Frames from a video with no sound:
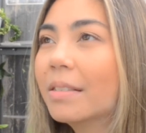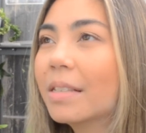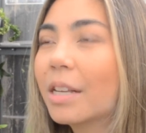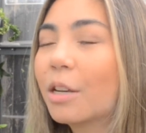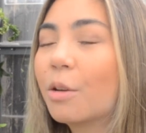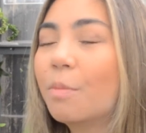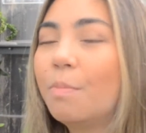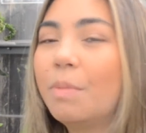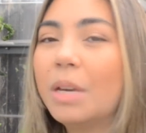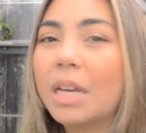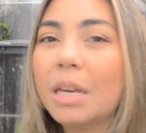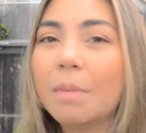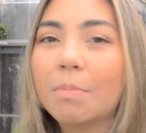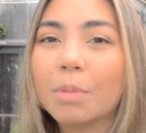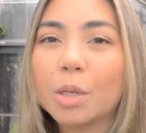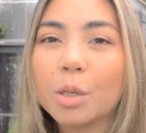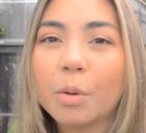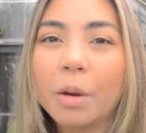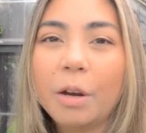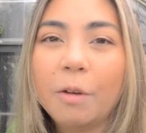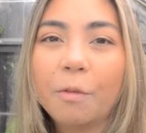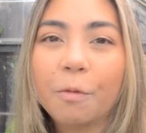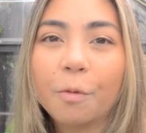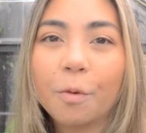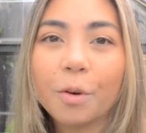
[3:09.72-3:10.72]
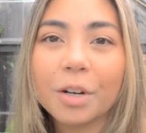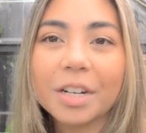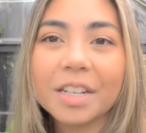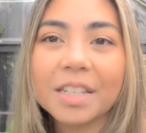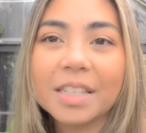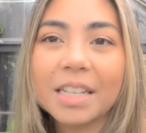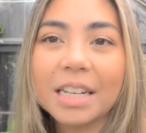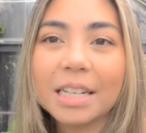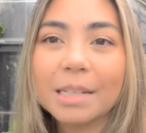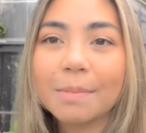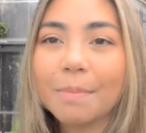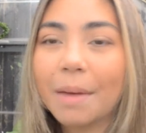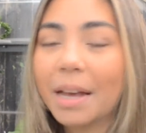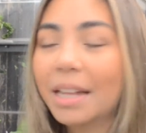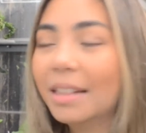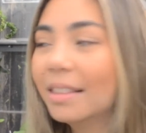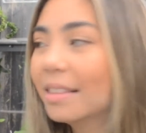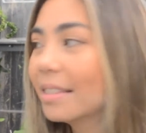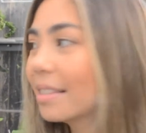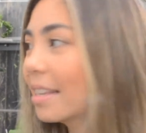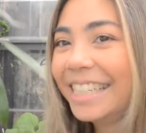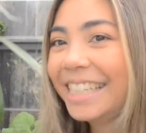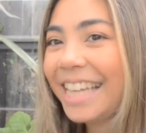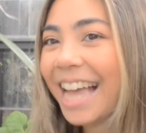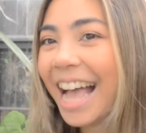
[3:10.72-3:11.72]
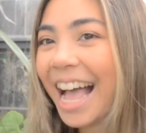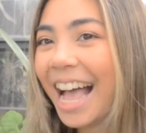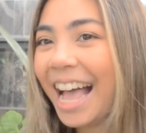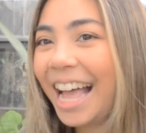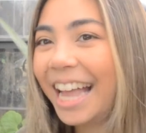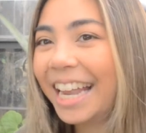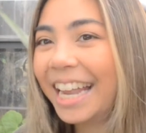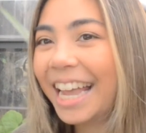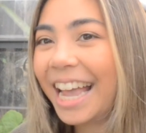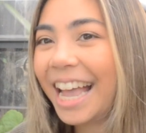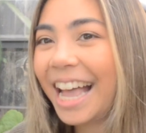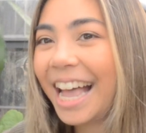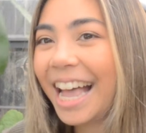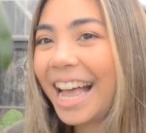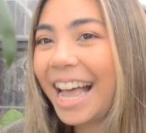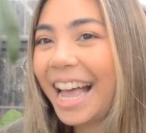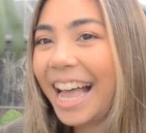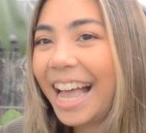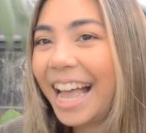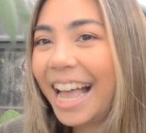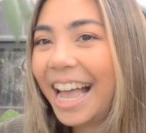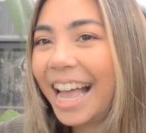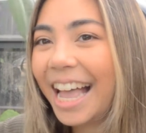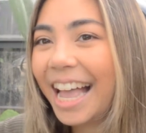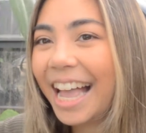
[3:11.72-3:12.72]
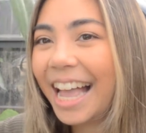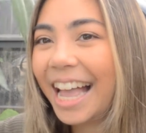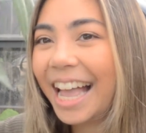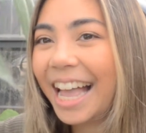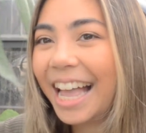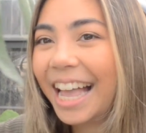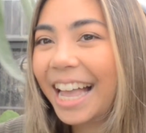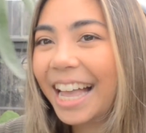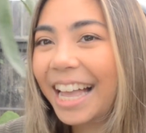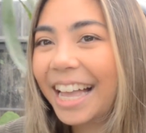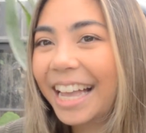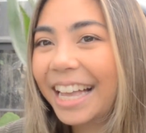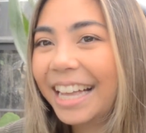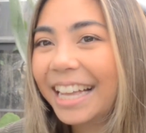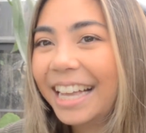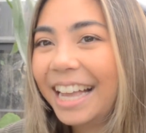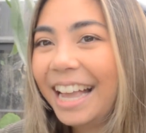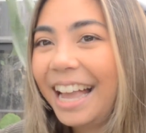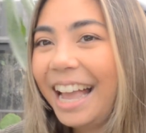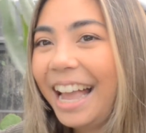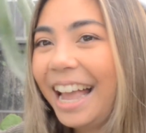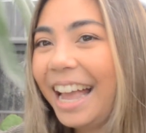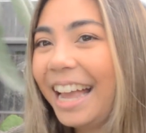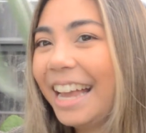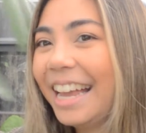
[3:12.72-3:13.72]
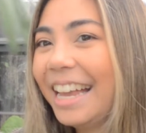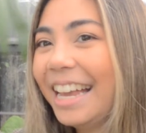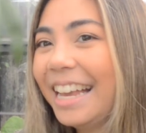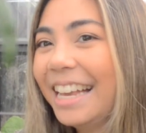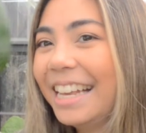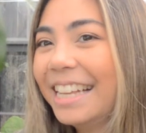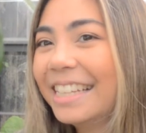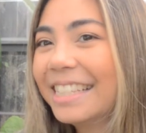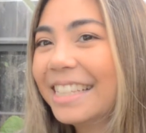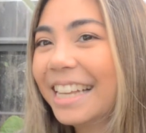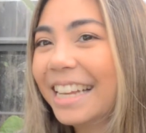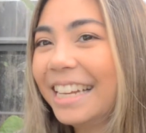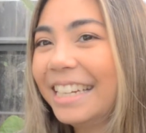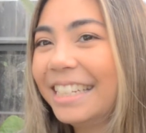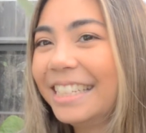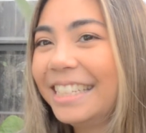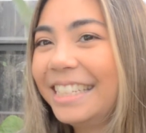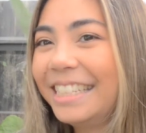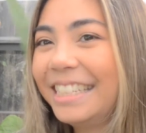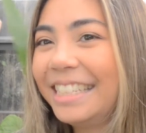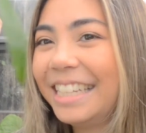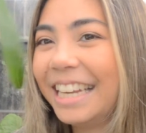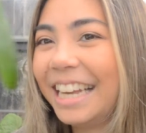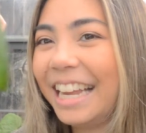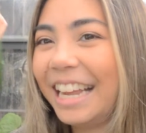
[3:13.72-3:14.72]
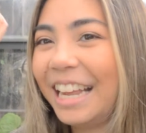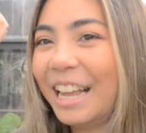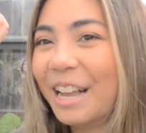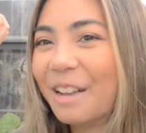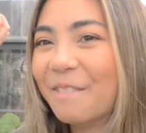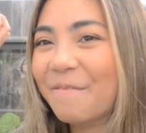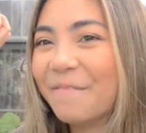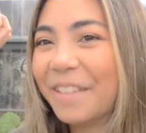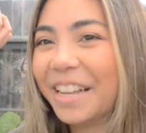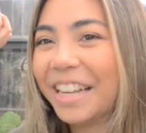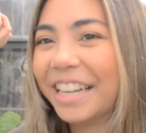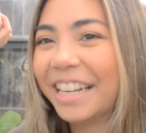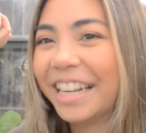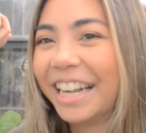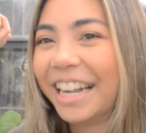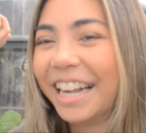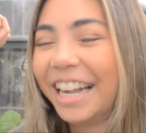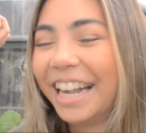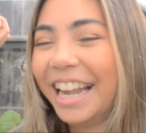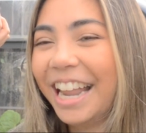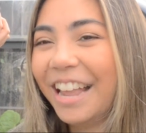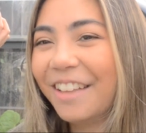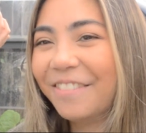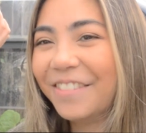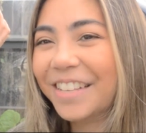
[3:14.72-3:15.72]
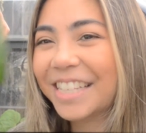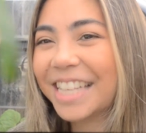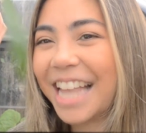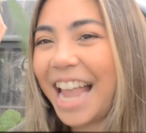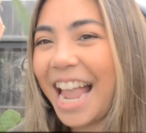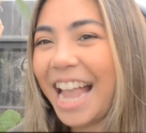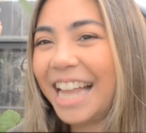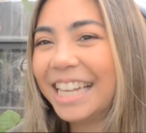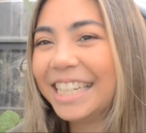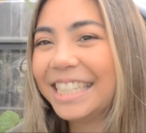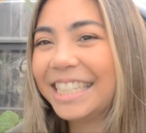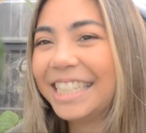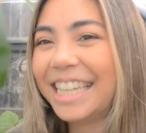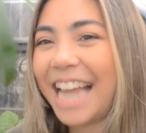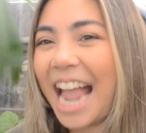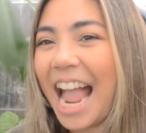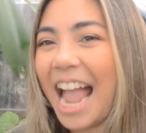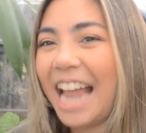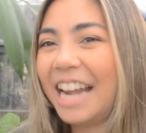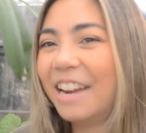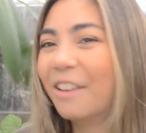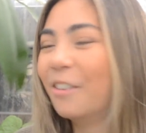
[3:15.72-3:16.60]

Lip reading: It could be in between 4 to 6 months. Ta-da! Isn't she magnificent? And